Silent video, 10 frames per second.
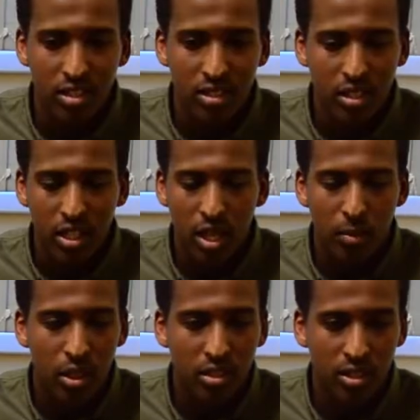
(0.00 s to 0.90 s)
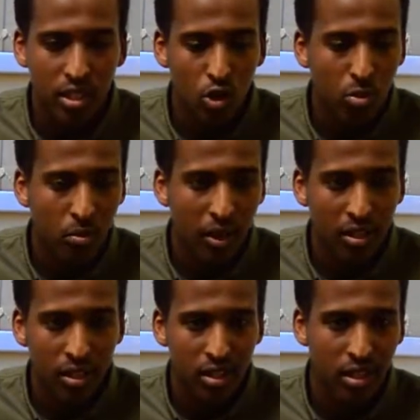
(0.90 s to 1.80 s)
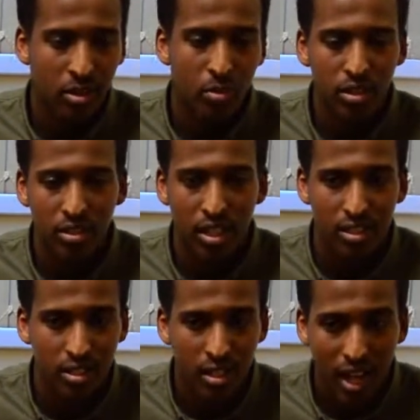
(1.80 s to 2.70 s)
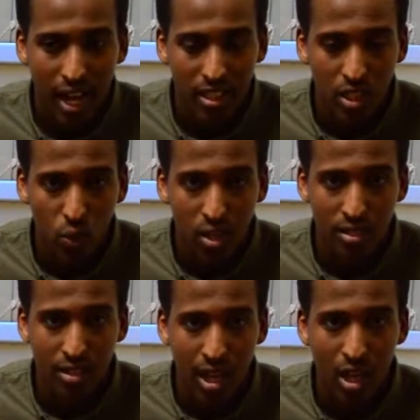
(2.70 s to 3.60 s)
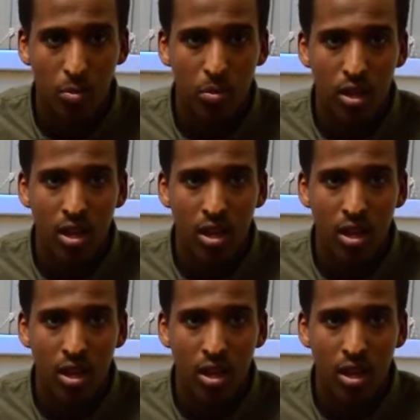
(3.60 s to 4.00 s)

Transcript: They need a person that's open-minded and a person that's actually willing to help.